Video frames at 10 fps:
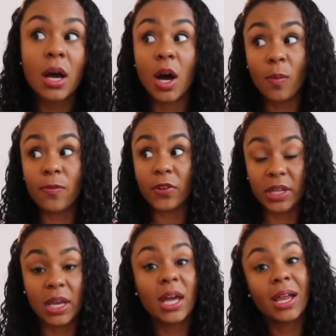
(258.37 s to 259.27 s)

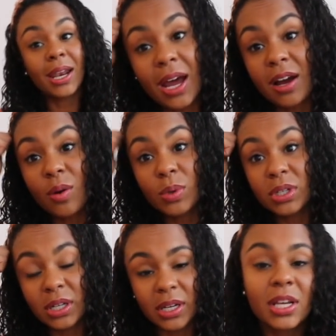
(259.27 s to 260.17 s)
hopefully, knock on
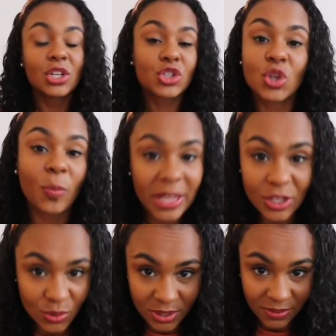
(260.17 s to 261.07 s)
wood, so
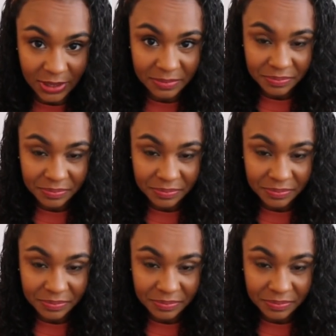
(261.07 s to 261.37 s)
make use of it.